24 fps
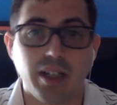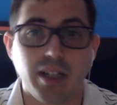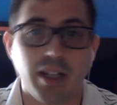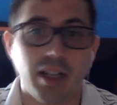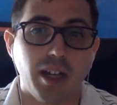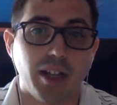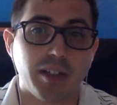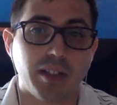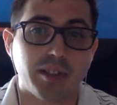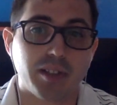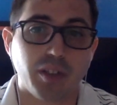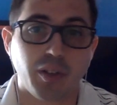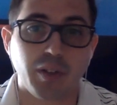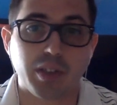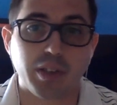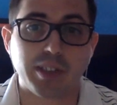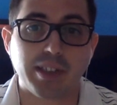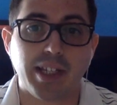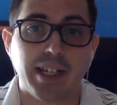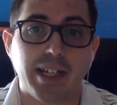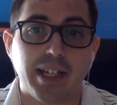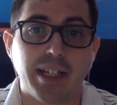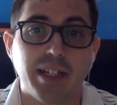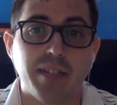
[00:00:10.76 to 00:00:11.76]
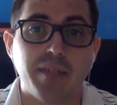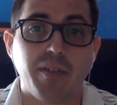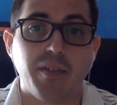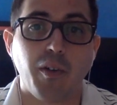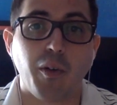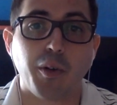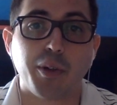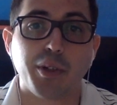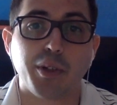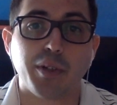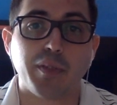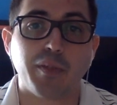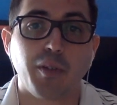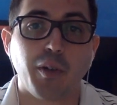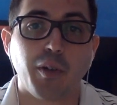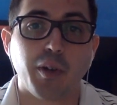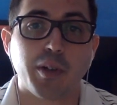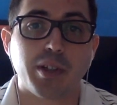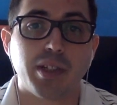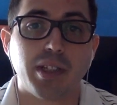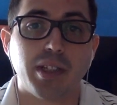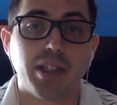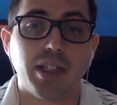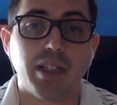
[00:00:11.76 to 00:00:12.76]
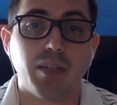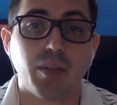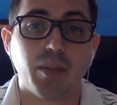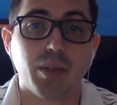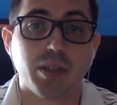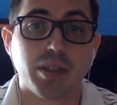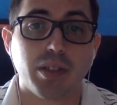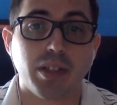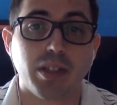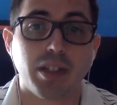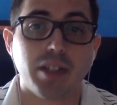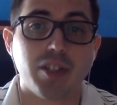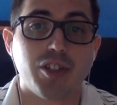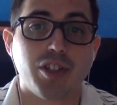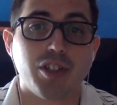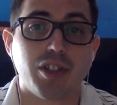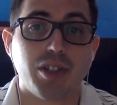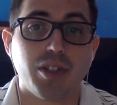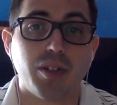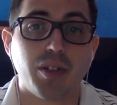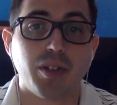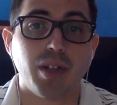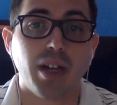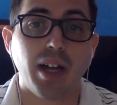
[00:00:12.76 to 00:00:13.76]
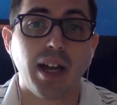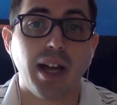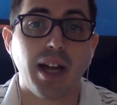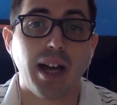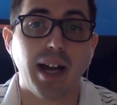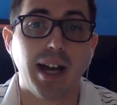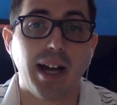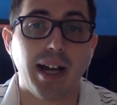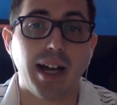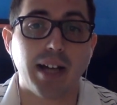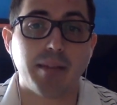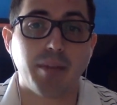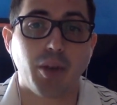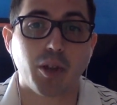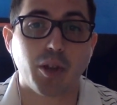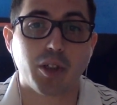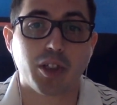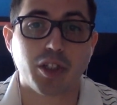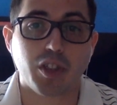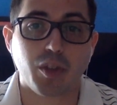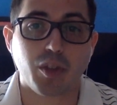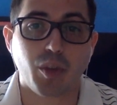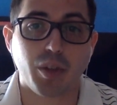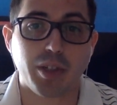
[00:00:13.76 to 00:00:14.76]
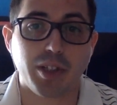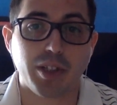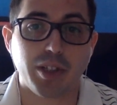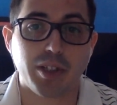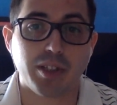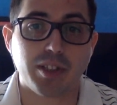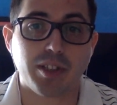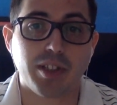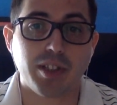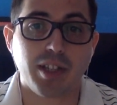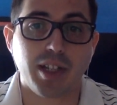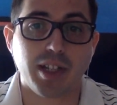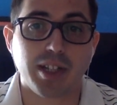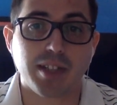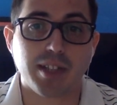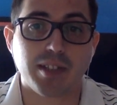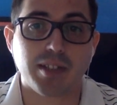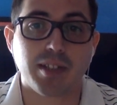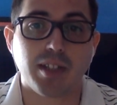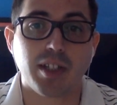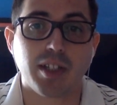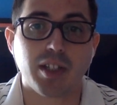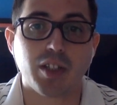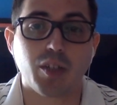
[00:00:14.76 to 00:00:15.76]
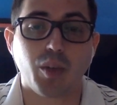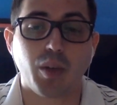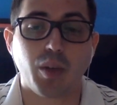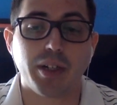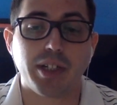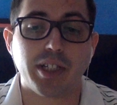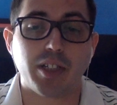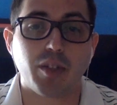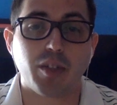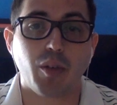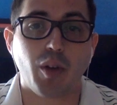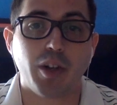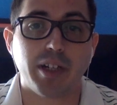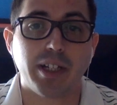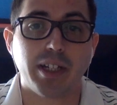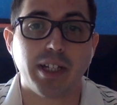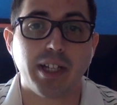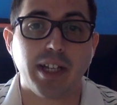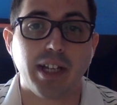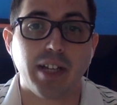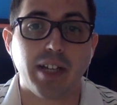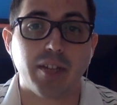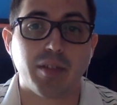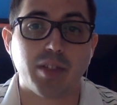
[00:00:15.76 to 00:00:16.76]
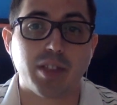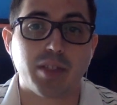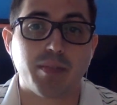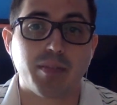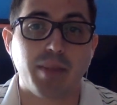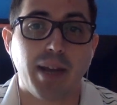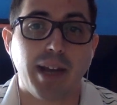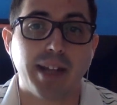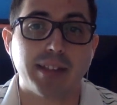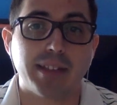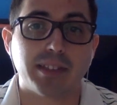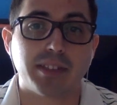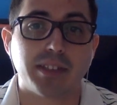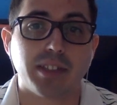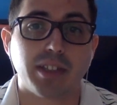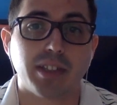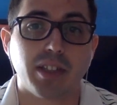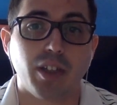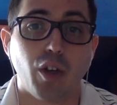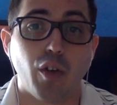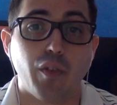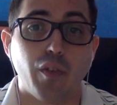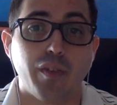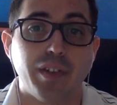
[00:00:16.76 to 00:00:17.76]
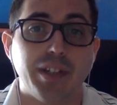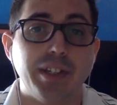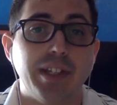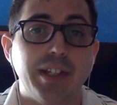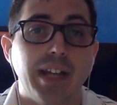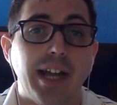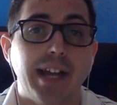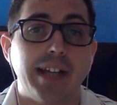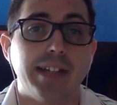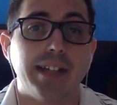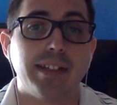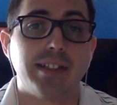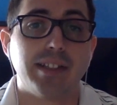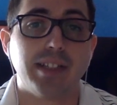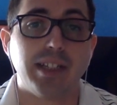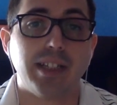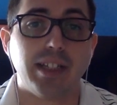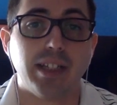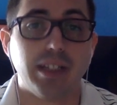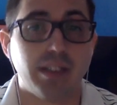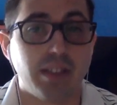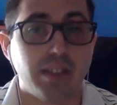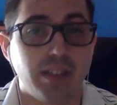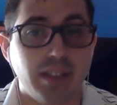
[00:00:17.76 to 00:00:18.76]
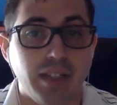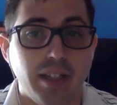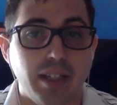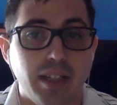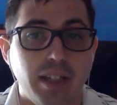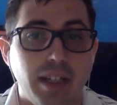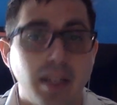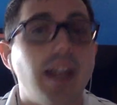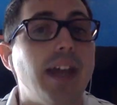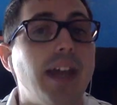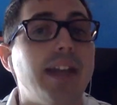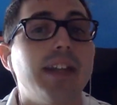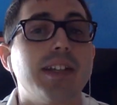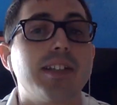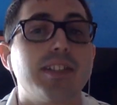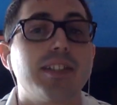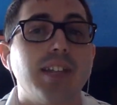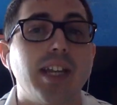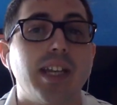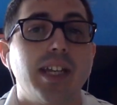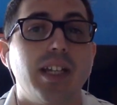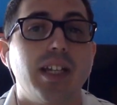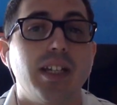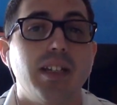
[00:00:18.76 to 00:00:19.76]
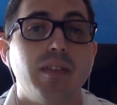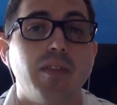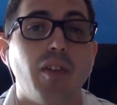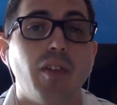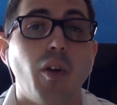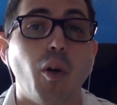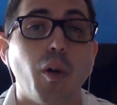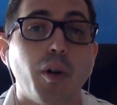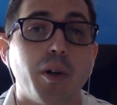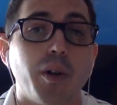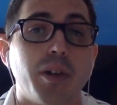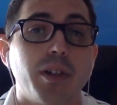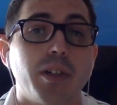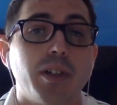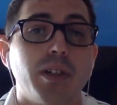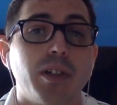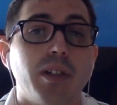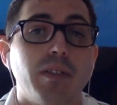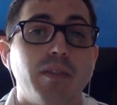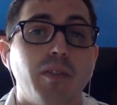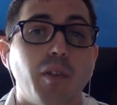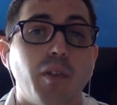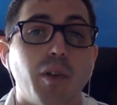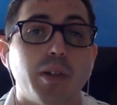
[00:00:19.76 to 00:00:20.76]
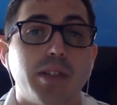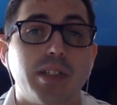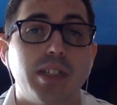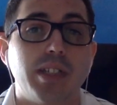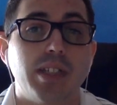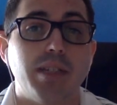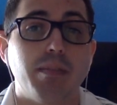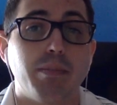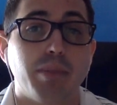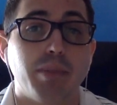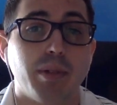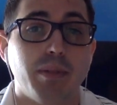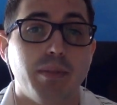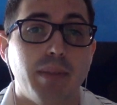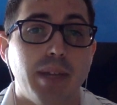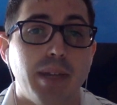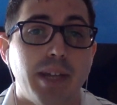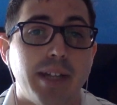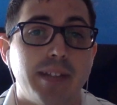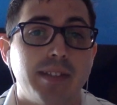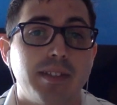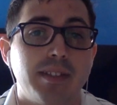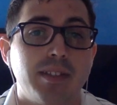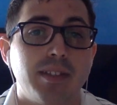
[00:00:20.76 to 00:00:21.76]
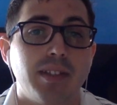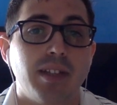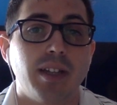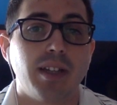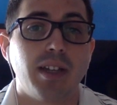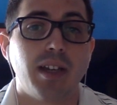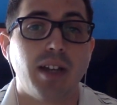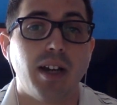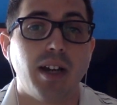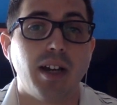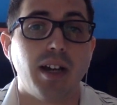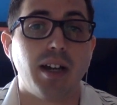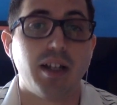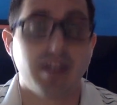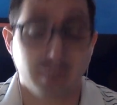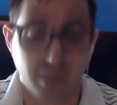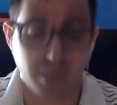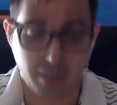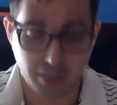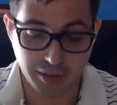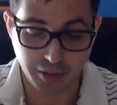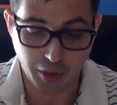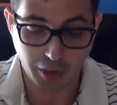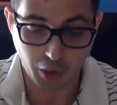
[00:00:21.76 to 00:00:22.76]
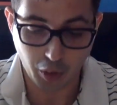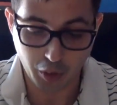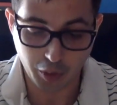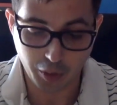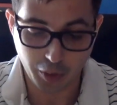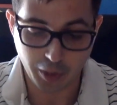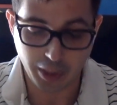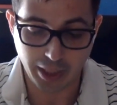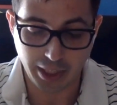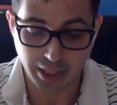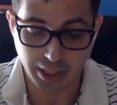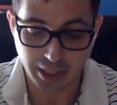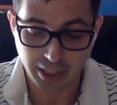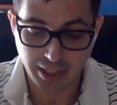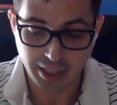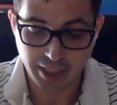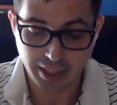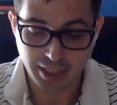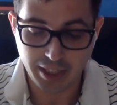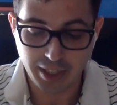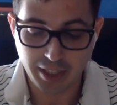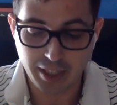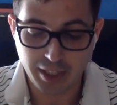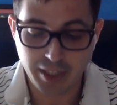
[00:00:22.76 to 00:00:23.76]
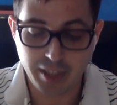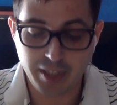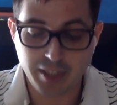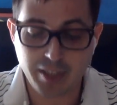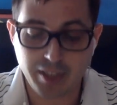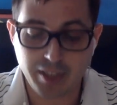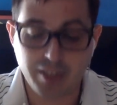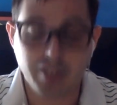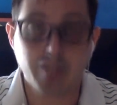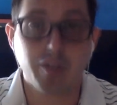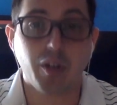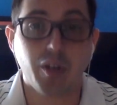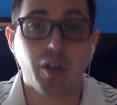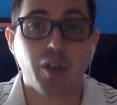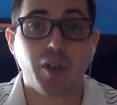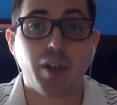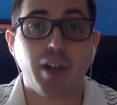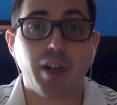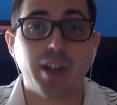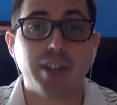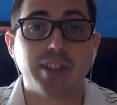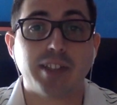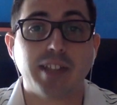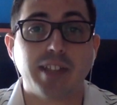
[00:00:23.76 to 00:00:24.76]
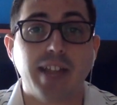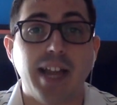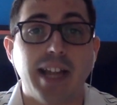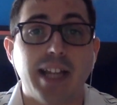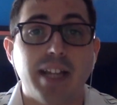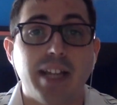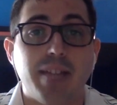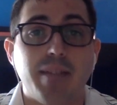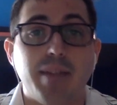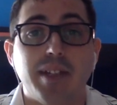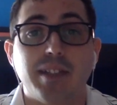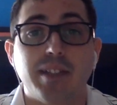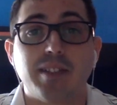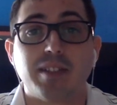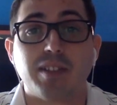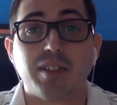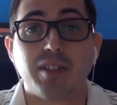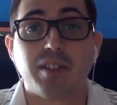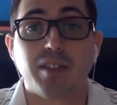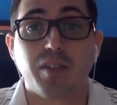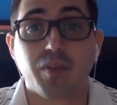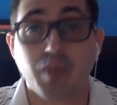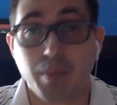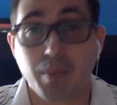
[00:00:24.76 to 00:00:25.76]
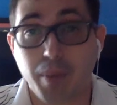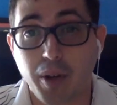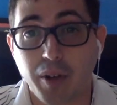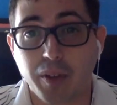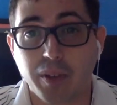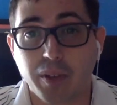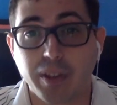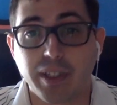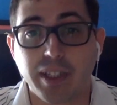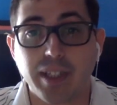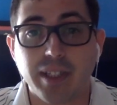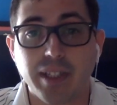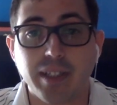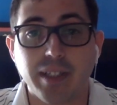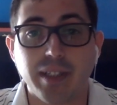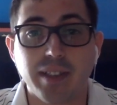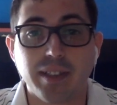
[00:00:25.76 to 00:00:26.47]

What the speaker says: Executive Order 14 was issued on March 26, 2020 in response to COVID-19. And Executive Order 14 permits a notary to notarize documents remotely.